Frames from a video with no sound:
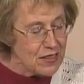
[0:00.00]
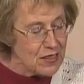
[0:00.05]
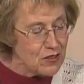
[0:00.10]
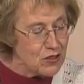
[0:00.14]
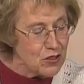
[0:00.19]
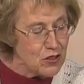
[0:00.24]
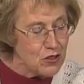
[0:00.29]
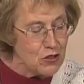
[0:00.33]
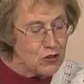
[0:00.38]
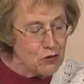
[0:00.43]
these
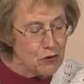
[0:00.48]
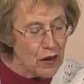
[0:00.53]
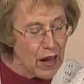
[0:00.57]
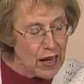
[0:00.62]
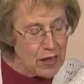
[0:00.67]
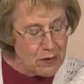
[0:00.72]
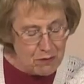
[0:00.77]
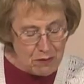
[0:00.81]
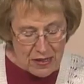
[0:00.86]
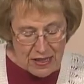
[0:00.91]
two
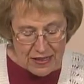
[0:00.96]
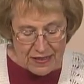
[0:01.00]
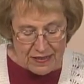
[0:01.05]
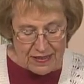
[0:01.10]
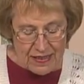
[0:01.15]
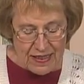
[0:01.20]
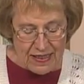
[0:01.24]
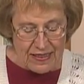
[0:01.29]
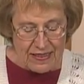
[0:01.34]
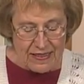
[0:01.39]
right
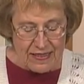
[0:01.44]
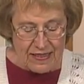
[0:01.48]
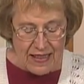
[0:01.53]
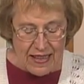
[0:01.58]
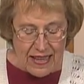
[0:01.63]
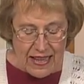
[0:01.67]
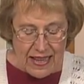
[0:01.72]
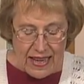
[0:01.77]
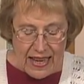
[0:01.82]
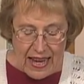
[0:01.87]
pieces,
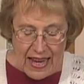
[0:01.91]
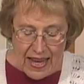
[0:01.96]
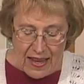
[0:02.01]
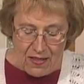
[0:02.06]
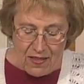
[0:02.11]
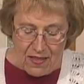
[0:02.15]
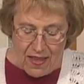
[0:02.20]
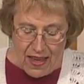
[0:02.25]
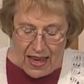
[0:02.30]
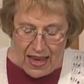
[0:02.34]

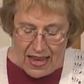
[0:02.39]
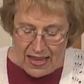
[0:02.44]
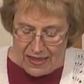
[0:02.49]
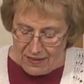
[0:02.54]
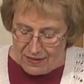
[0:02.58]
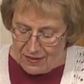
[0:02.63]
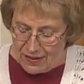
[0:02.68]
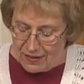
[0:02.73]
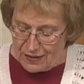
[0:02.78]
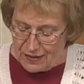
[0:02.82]
and
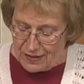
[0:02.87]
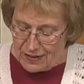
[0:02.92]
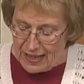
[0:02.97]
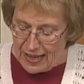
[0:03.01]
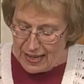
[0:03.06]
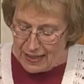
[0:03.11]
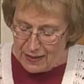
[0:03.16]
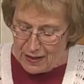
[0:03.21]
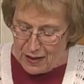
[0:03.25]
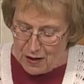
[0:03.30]
then just
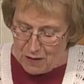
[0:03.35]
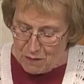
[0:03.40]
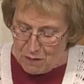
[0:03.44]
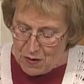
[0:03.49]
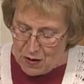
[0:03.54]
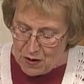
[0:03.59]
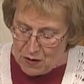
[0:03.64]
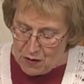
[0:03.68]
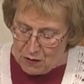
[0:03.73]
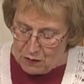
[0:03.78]
take them,
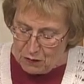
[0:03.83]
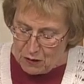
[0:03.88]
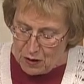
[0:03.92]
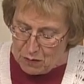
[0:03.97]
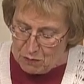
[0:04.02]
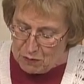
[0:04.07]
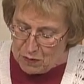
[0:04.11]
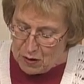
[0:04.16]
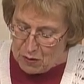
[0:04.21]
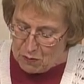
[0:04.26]

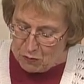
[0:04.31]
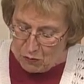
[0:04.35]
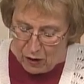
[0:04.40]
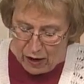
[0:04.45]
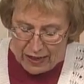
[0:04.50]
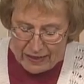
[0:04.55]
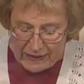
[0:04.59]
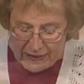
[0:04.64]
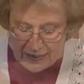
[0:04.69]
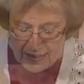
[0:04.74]
flip them right